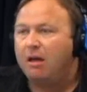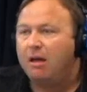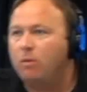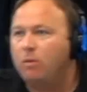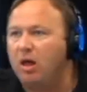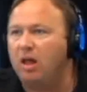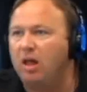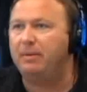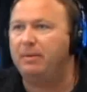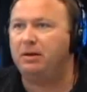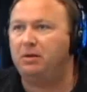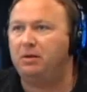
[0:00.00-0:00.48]

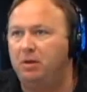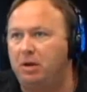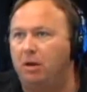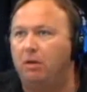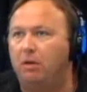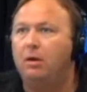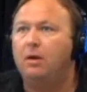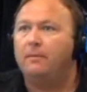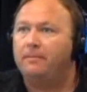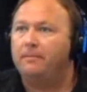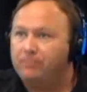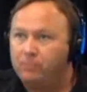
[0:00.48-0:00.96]
well, I mean,
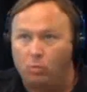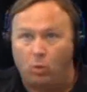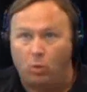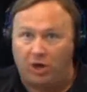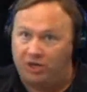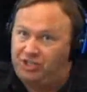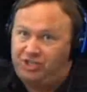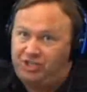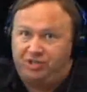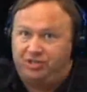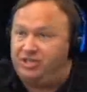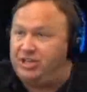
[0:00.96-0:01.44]

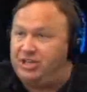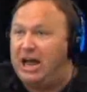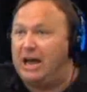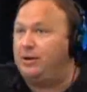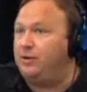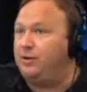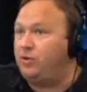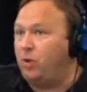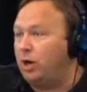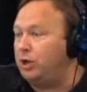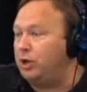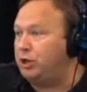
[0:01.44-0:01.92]
once you decide
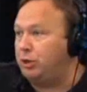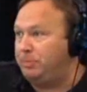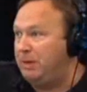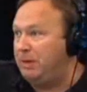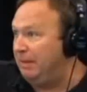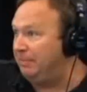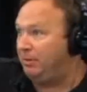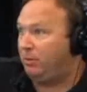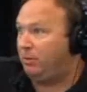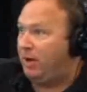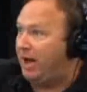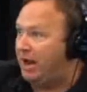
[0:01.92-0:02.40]
to torture
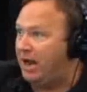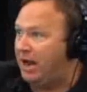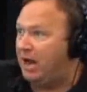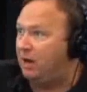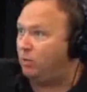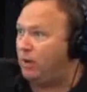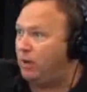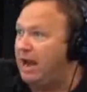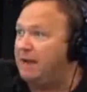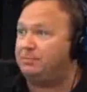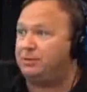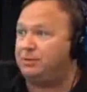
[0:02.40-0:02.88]
people, why
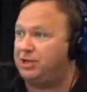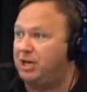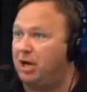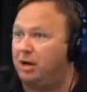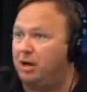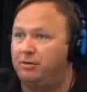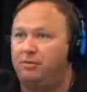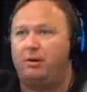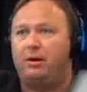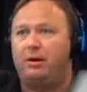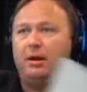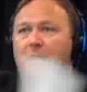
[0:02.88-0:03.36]
not rape
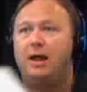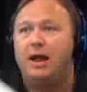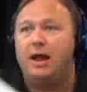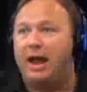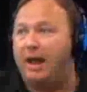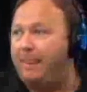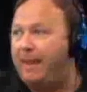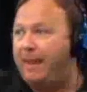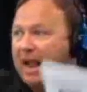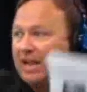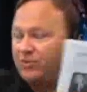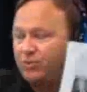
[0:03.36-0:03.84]
children?
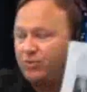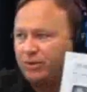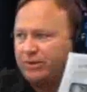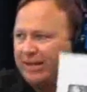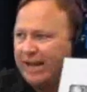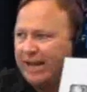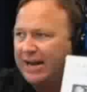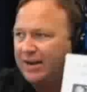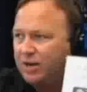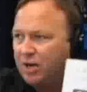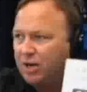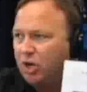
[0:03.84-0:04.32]
And that's what
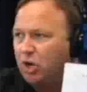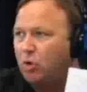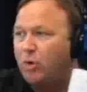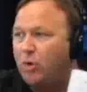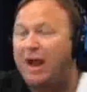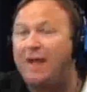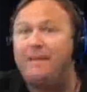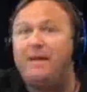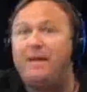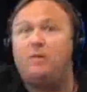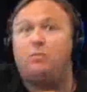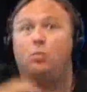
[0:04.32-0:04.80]
they do.
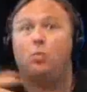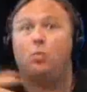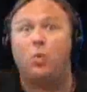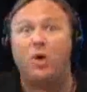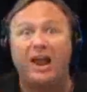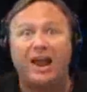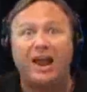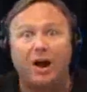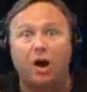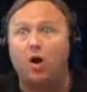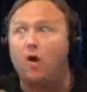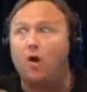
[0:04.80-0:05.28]
And then
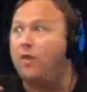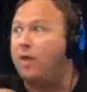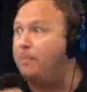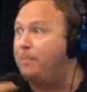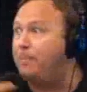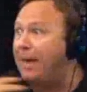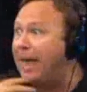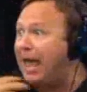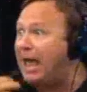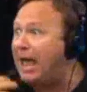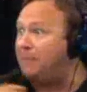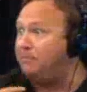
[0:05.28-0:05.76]
we're the
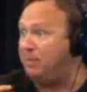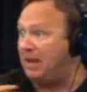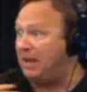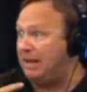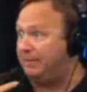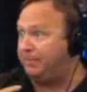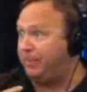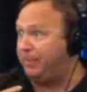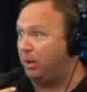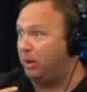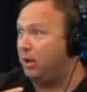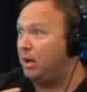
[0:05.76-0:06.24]
bad
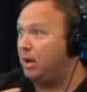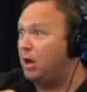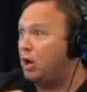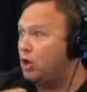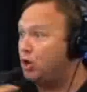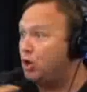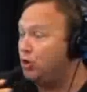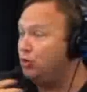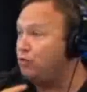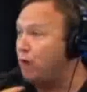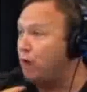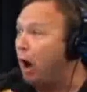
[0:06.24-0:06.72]
people
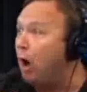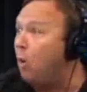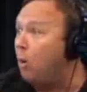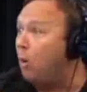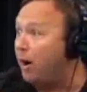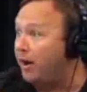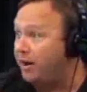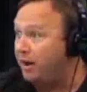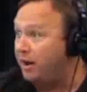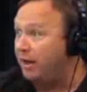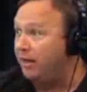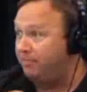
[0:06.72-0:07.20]
who don't
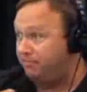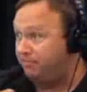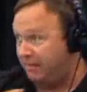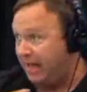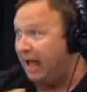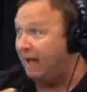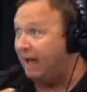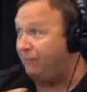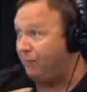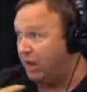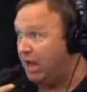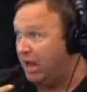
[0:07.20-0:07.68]
want to
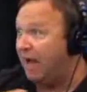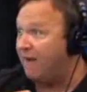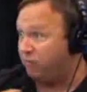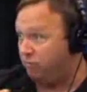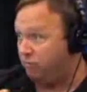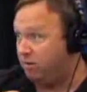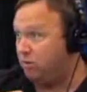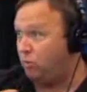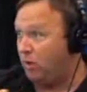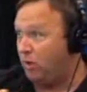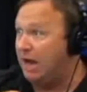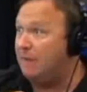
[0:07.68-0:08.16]
have the
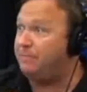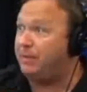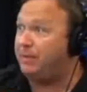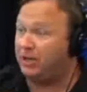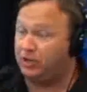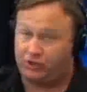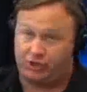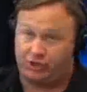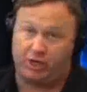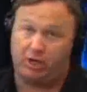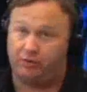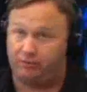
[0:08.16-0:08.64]
government
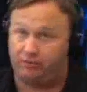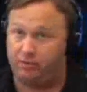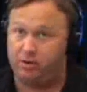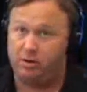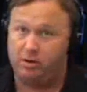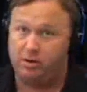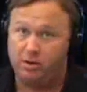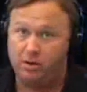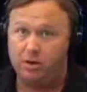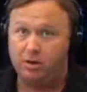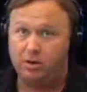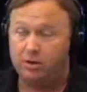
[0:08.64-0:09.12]
raping
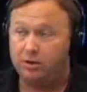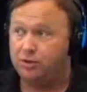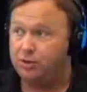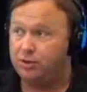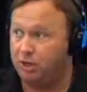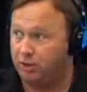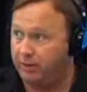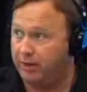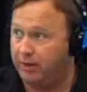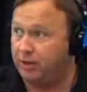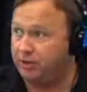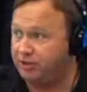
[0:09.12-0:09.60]
children.
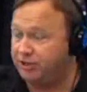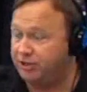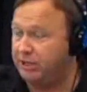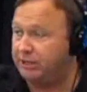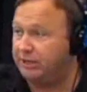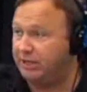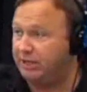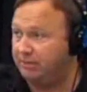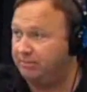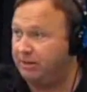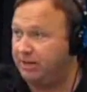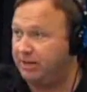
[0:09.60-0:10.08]
So here's
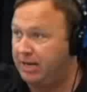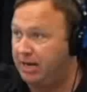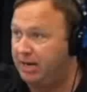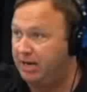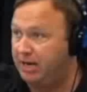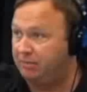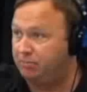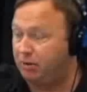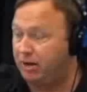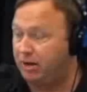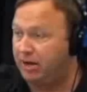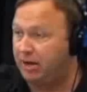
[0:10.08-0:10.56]
Cynthia
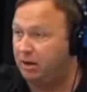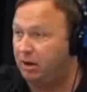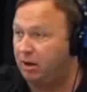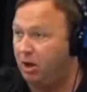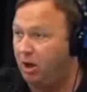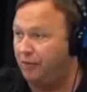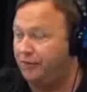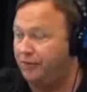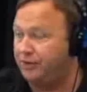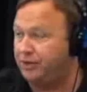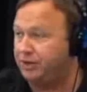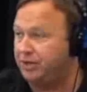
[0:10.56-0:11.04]
McKinney bringing
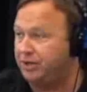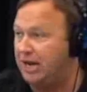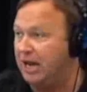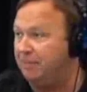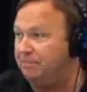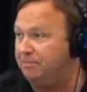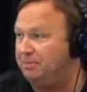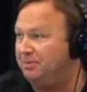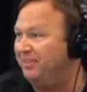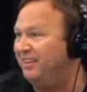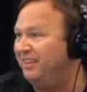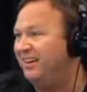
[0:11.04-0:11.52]
all this
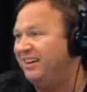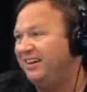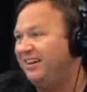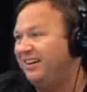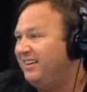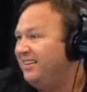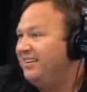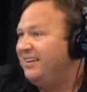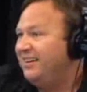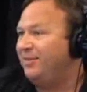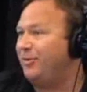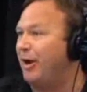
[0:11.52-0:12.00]
up. And
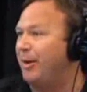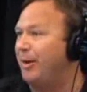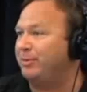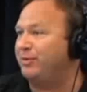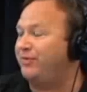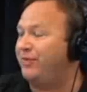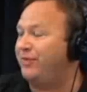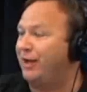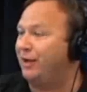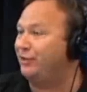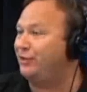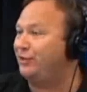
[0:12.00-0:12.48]

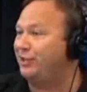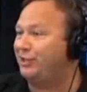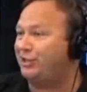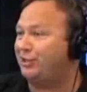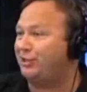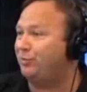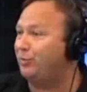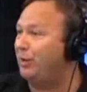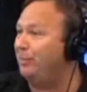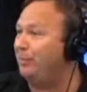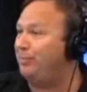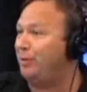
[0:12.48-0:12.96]

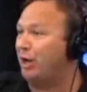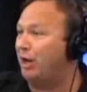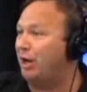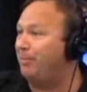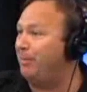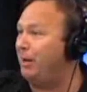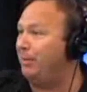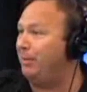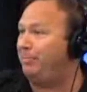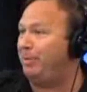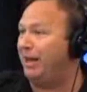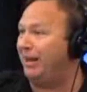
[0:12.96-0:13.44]
Rumsfeld we put
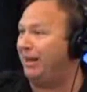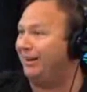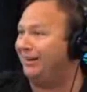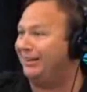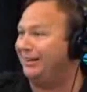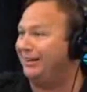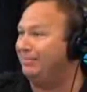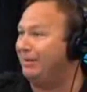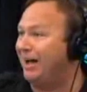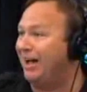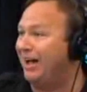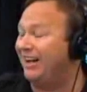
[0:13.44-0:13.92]
them in a
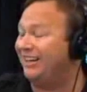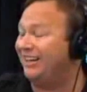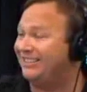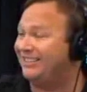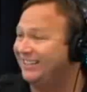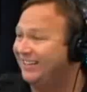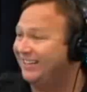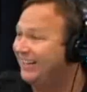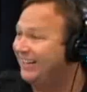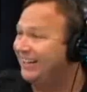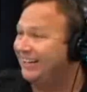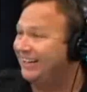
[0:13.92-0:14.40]
penalty
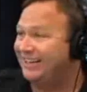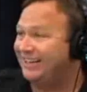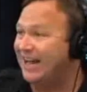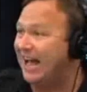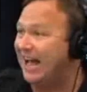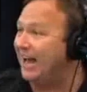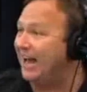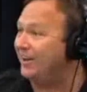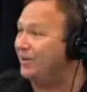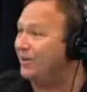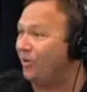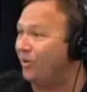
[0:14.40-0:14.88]
box.
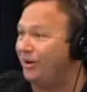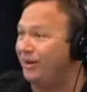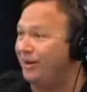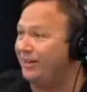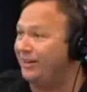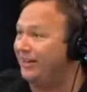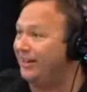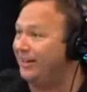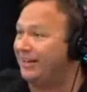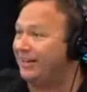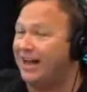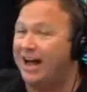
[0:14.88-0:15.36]
DynCorp
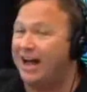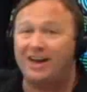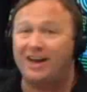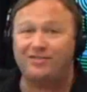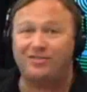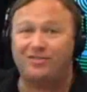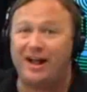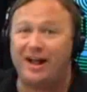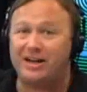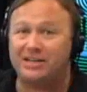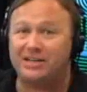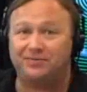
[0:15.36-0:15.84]
didn't get
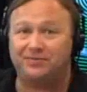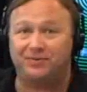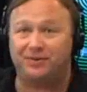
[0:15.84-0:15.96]
contracts